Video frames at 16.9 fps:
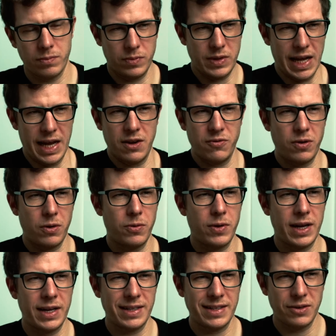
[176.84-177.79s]
The
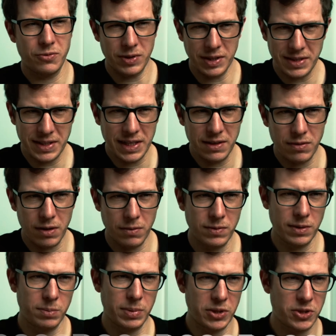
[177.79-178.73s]
infrared receiver
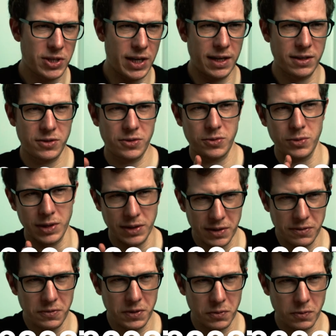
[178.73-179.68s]
will be changed to a
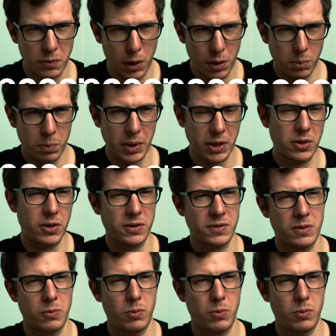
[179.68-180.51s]
different one because the